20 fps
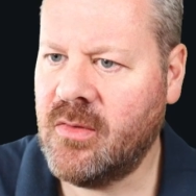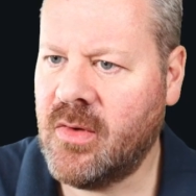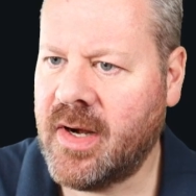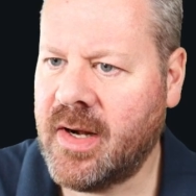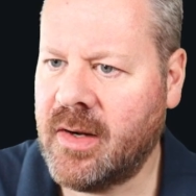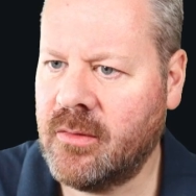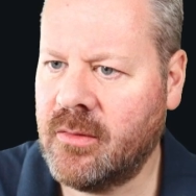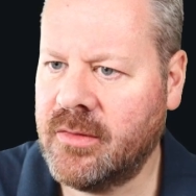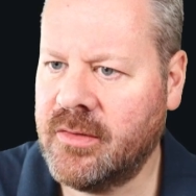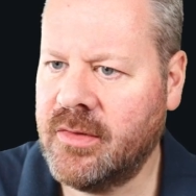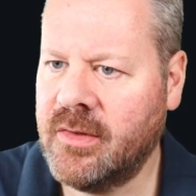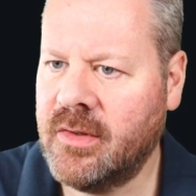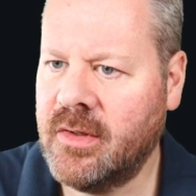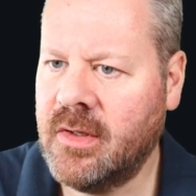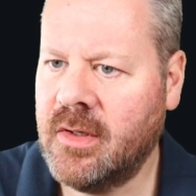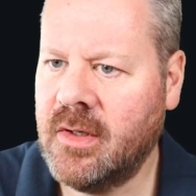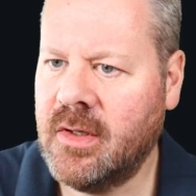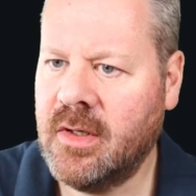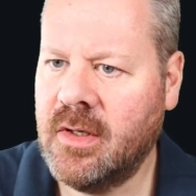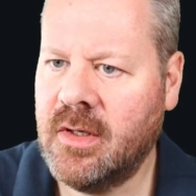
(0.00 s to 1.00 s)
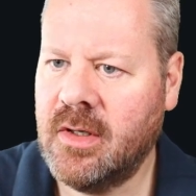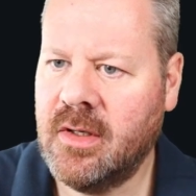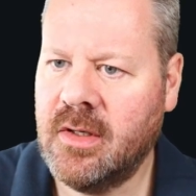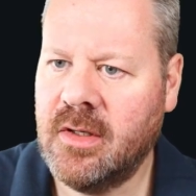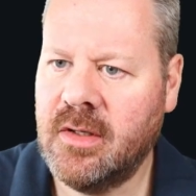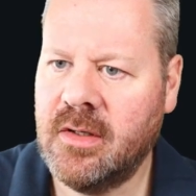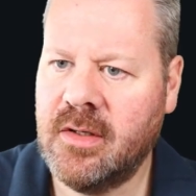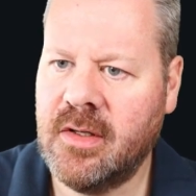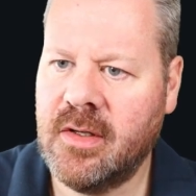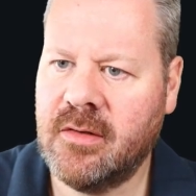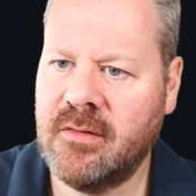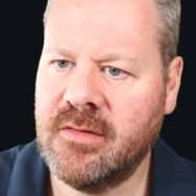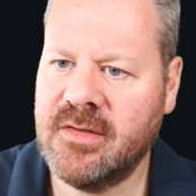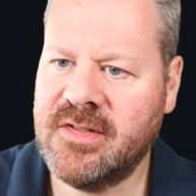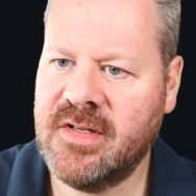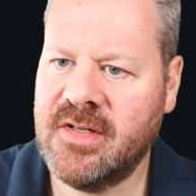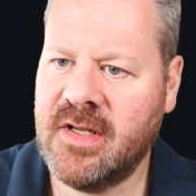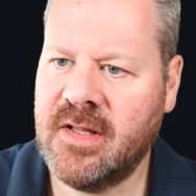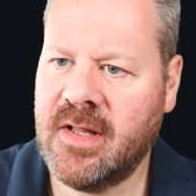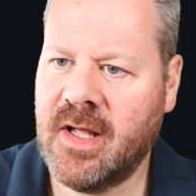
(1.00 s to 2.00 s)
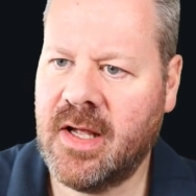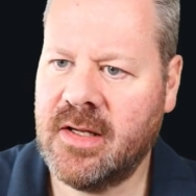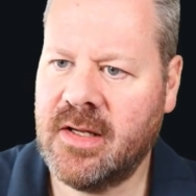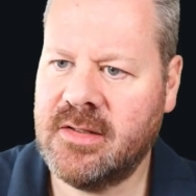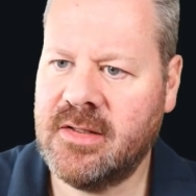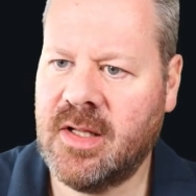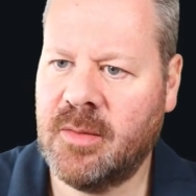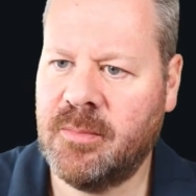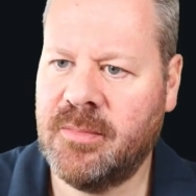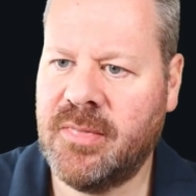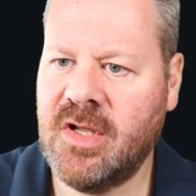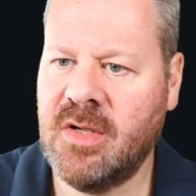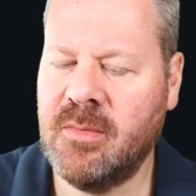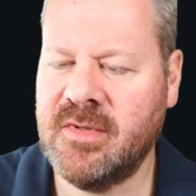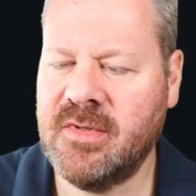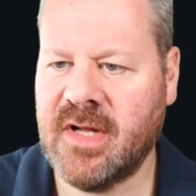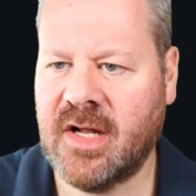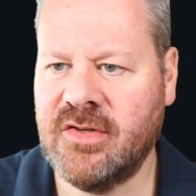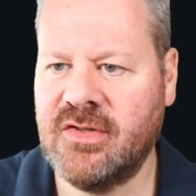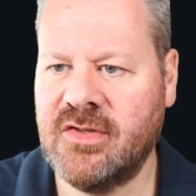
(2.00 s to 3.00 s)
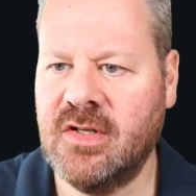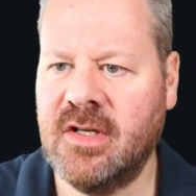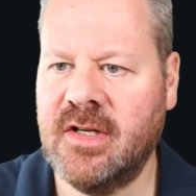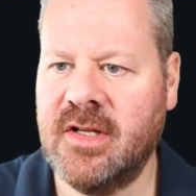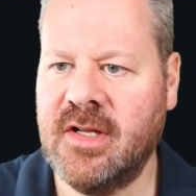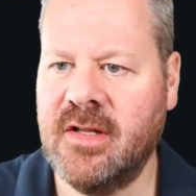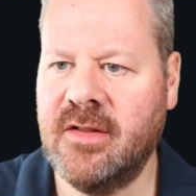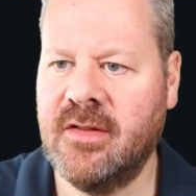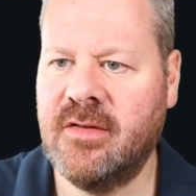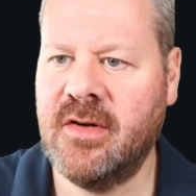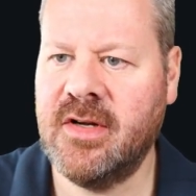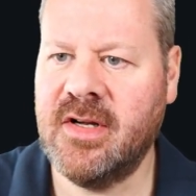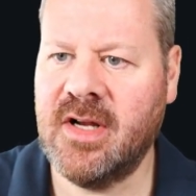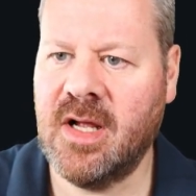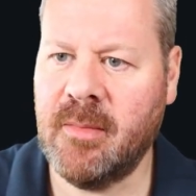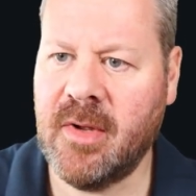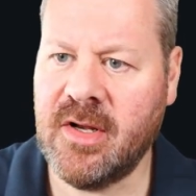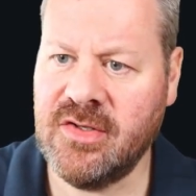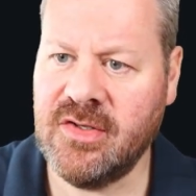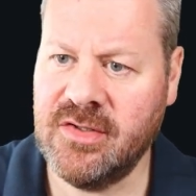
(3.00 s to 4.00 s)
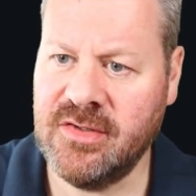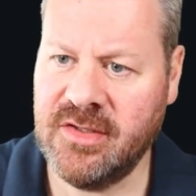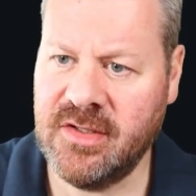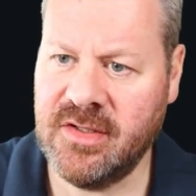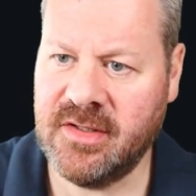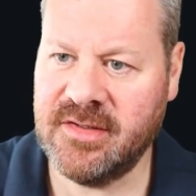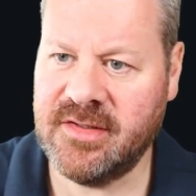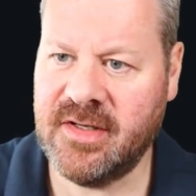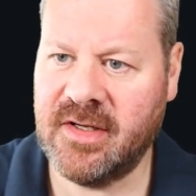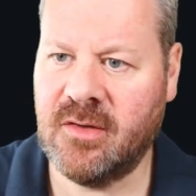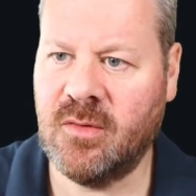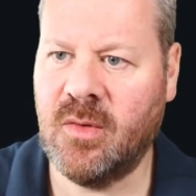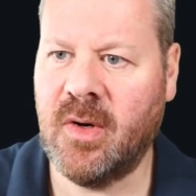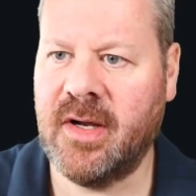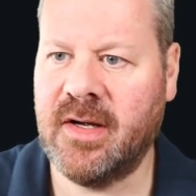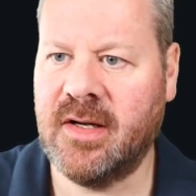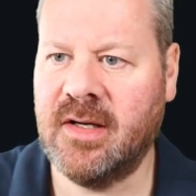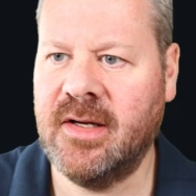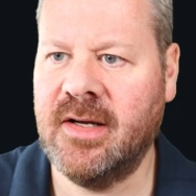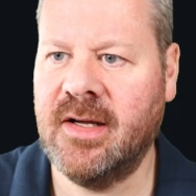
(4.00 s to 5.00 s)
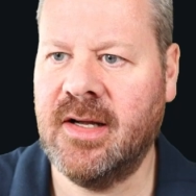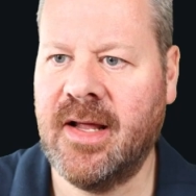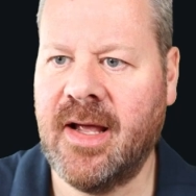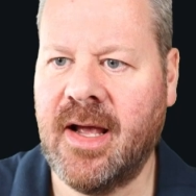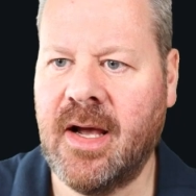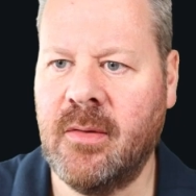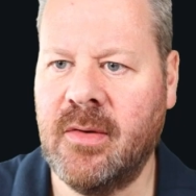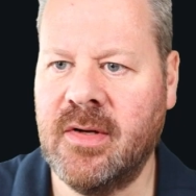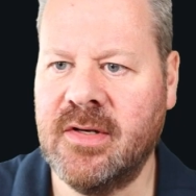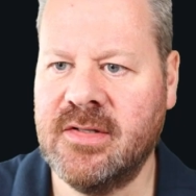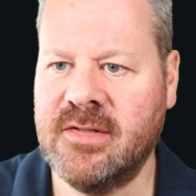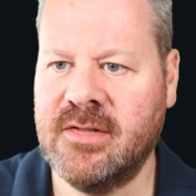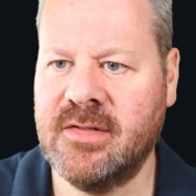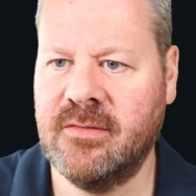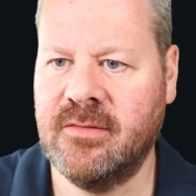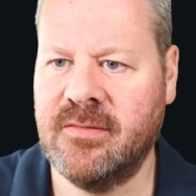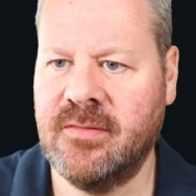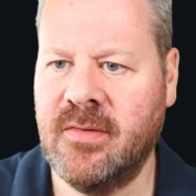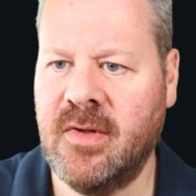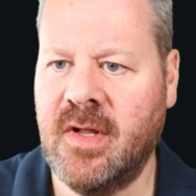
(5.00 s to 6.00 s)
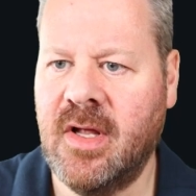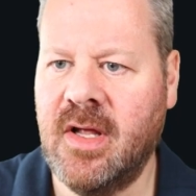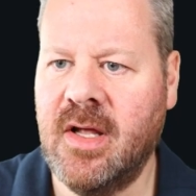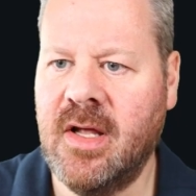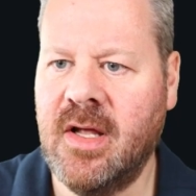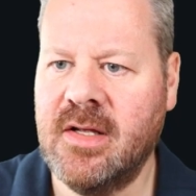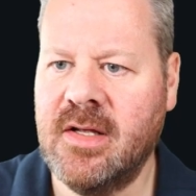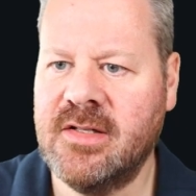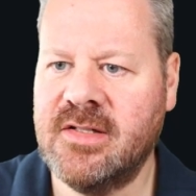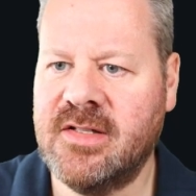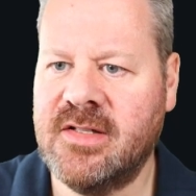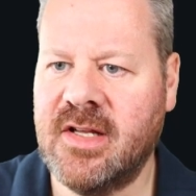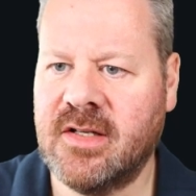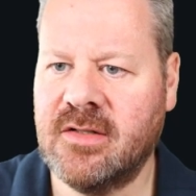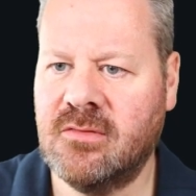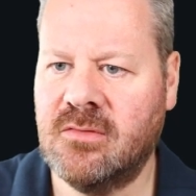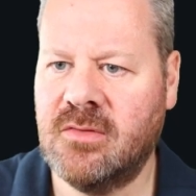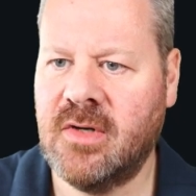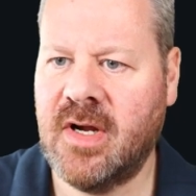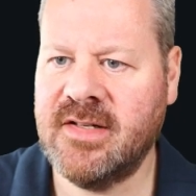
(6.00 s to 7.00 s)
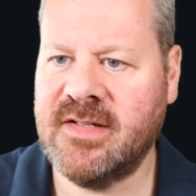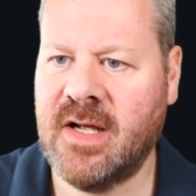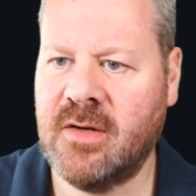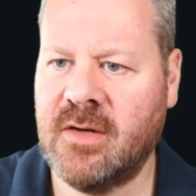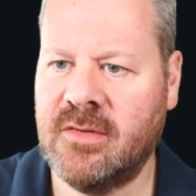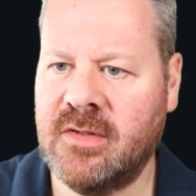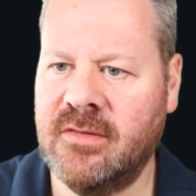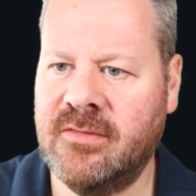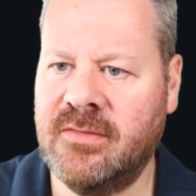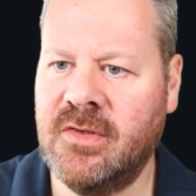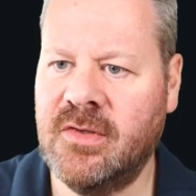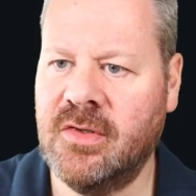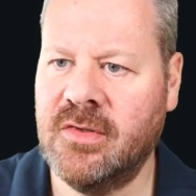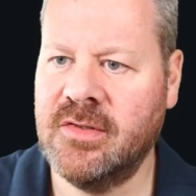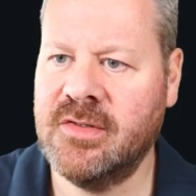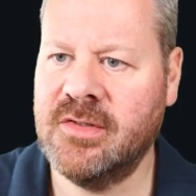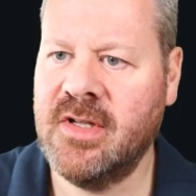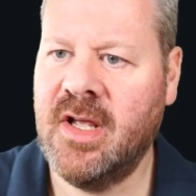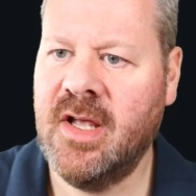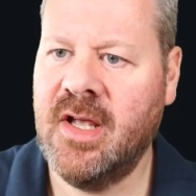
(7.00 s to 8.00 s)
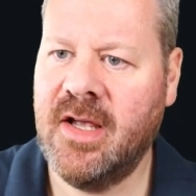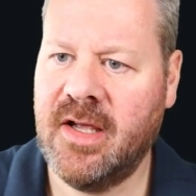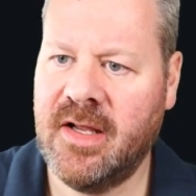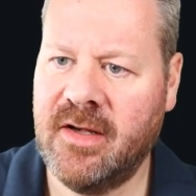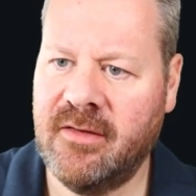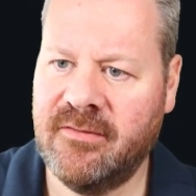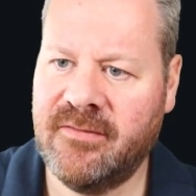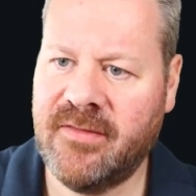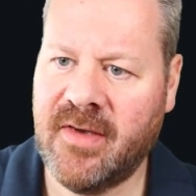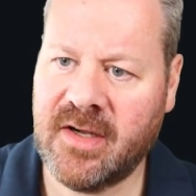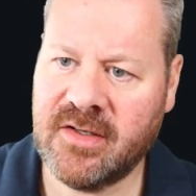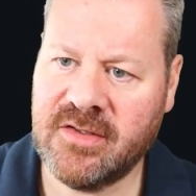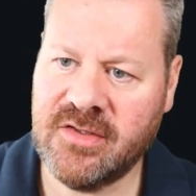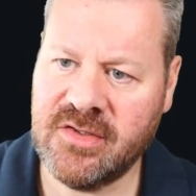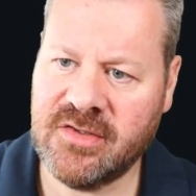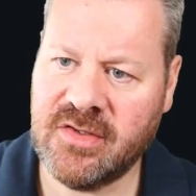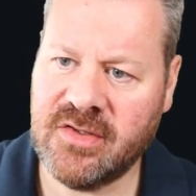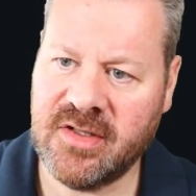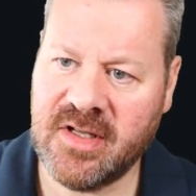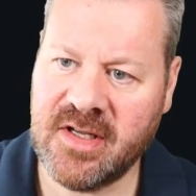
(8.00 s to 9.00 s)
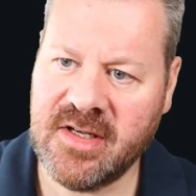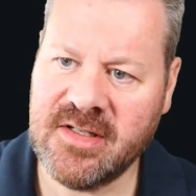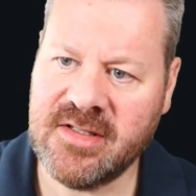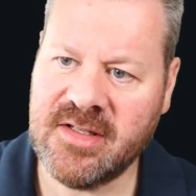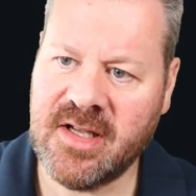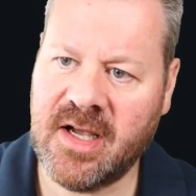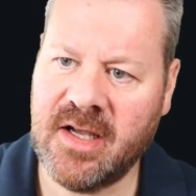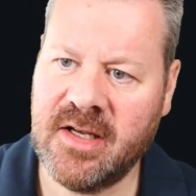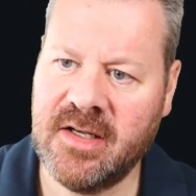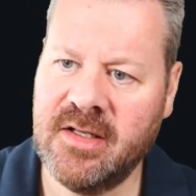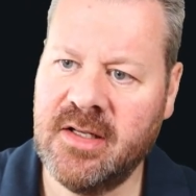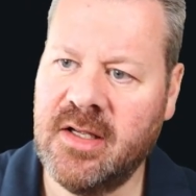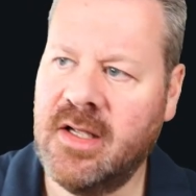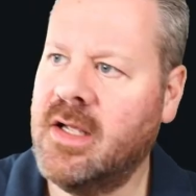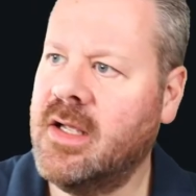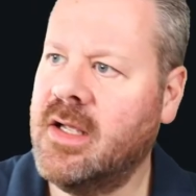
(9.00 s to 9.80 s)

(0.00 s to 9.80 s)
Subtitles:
round, you can see that pubis actually in 3 dimensions. You can see quite clearly how it sort of sticks right out of the front, and in fact just on the inside